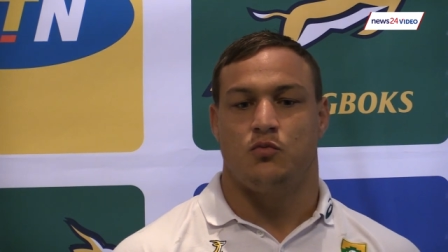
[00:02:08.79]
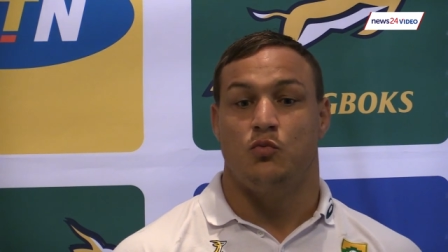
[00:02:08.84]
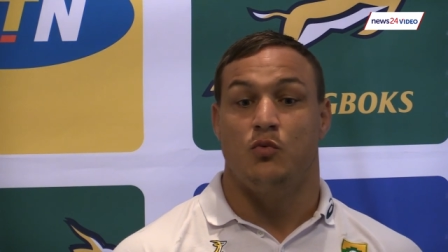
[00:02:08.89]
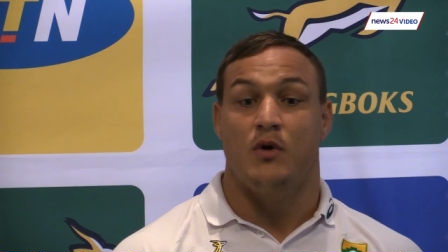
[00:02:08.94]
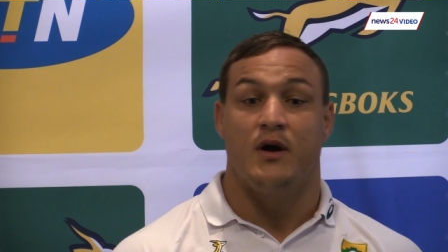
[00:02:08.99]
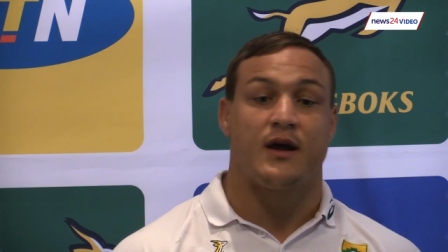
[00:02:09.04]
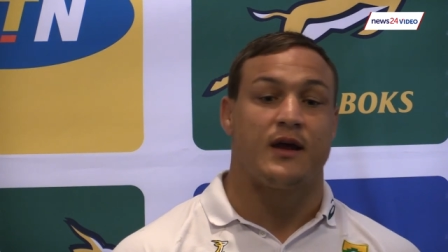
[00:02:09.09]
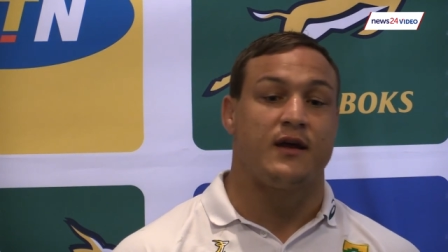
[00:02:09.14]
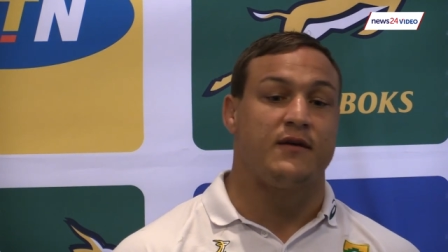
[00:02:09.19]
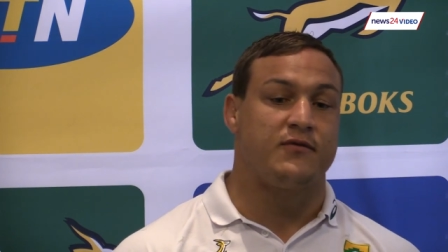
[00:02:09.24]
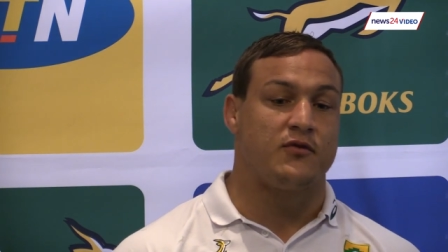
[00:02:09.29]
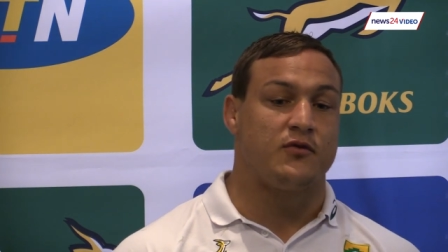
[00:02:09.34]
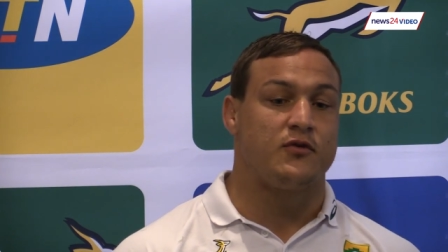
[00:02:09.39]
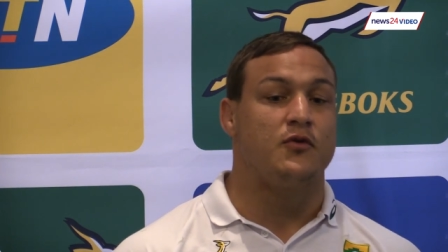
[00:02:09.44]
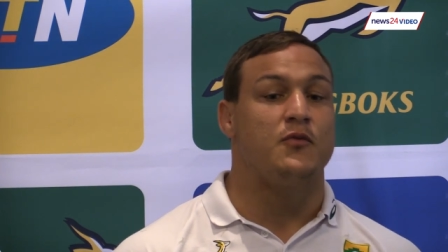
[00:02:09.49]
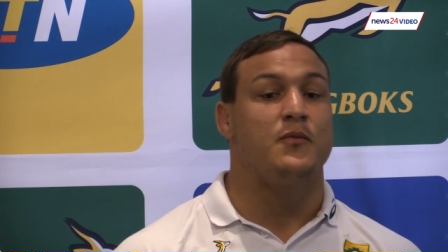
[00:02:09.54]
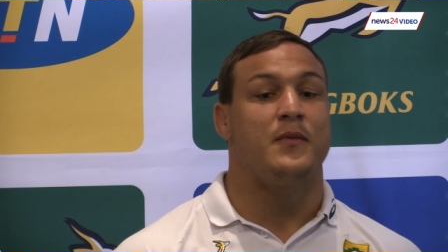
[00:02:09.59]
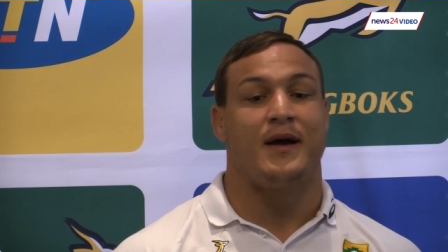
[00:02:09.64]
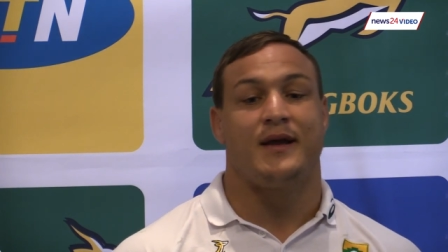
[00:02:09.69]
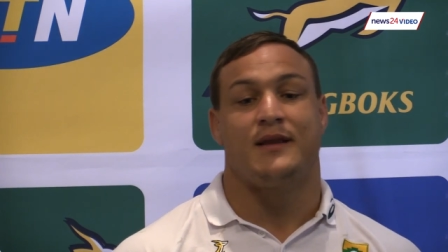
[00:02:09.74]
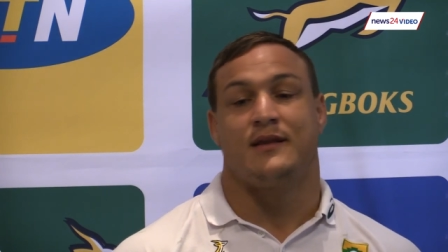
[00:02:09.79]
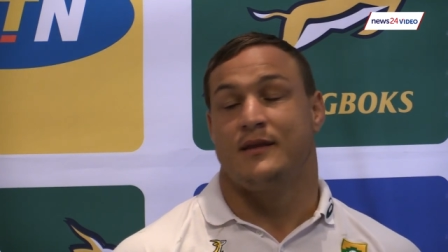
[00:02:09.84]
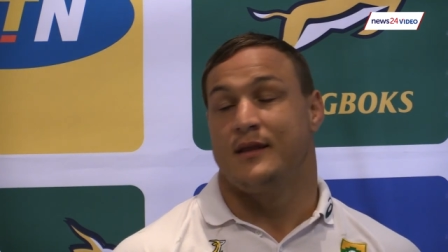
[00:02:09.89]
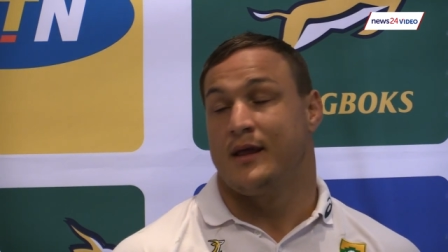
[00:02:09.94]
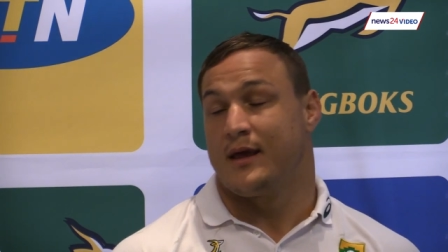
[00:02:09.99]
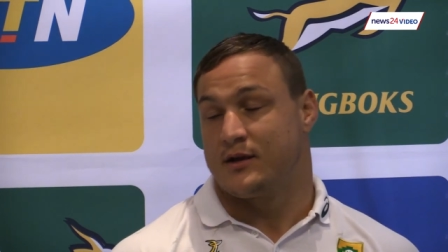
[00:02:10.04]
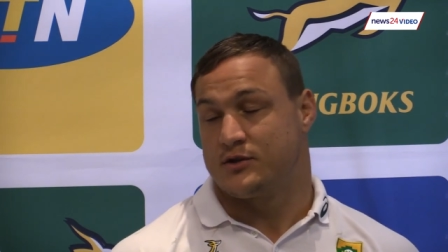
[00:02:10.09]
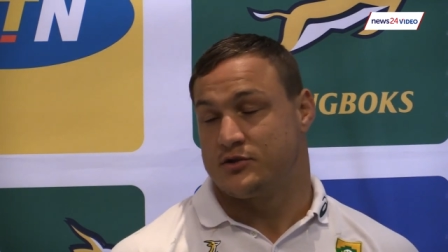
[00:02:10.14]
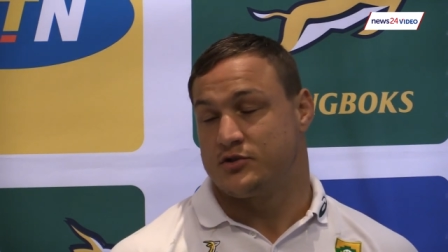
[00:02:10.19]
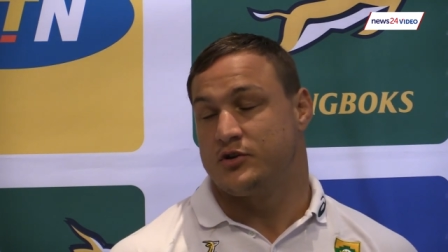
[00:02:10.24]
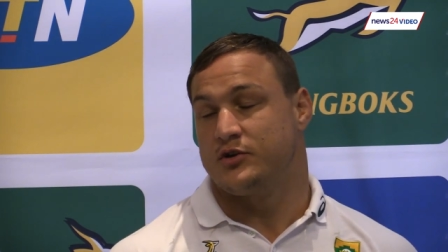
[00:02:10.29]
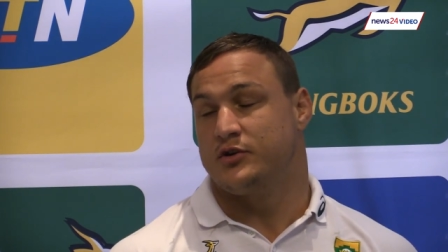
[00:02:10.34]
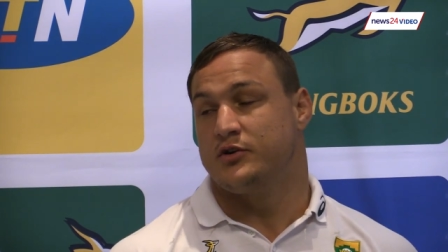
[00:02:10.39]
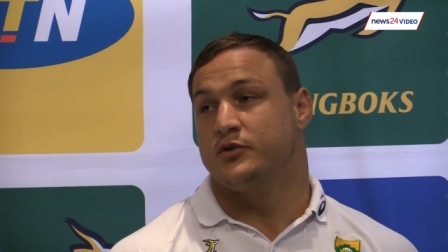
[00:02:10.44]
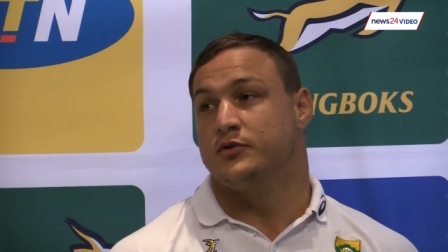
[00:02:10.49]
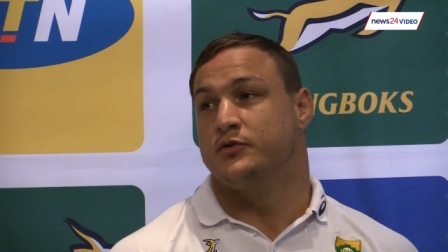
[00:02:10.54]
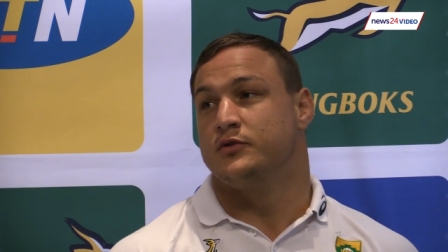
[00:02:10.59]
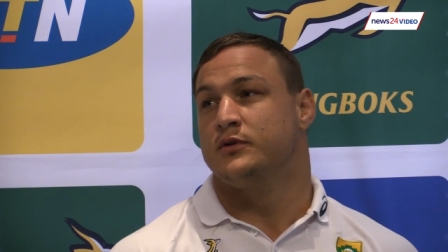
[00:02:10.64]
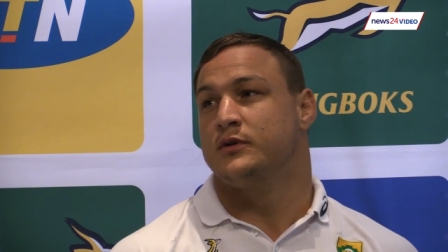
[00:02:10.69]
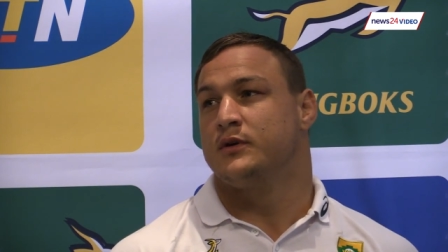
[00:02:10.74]
working for your mate next to
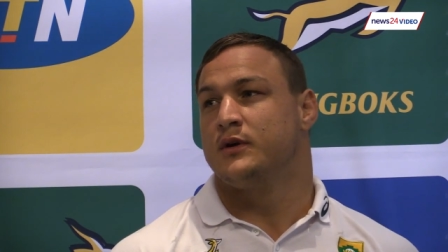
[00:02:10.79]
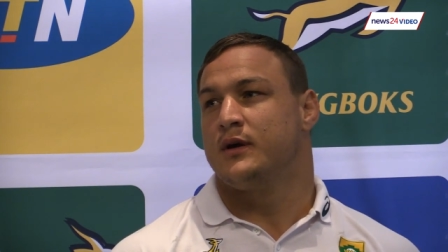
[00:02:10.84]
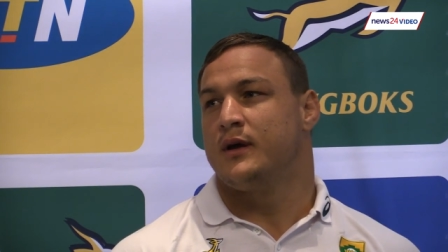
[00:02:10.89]
you,